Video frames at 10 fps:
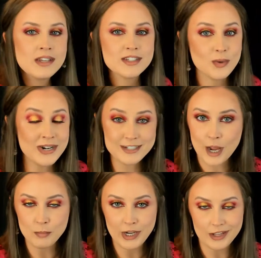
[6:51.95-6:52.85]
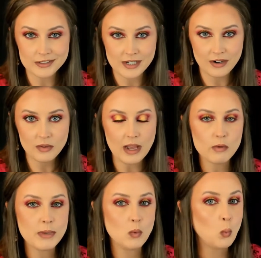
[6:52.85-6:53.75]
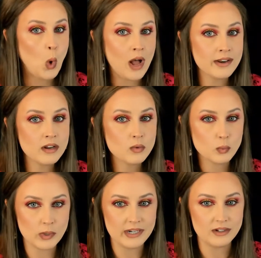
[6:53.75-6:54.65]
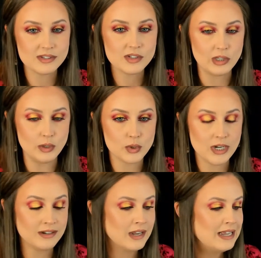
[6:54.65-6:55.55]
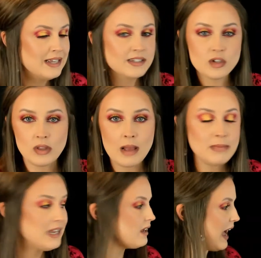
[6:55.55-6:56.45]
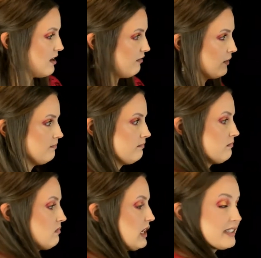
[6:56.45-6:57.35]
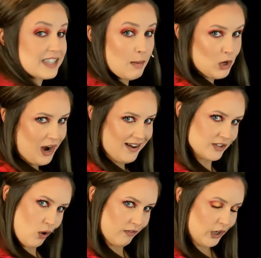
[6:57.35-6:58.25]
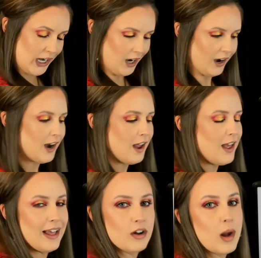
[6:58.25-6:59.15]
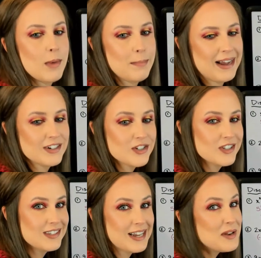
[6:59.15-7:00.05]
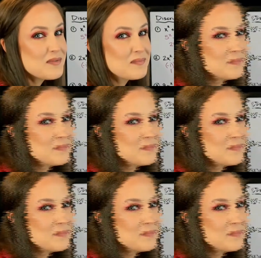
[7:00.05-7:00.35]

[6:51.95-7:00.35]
So anytime we get 0, that would be one real solution. So let me kind of summarize over here, and I'll come right back in just a second.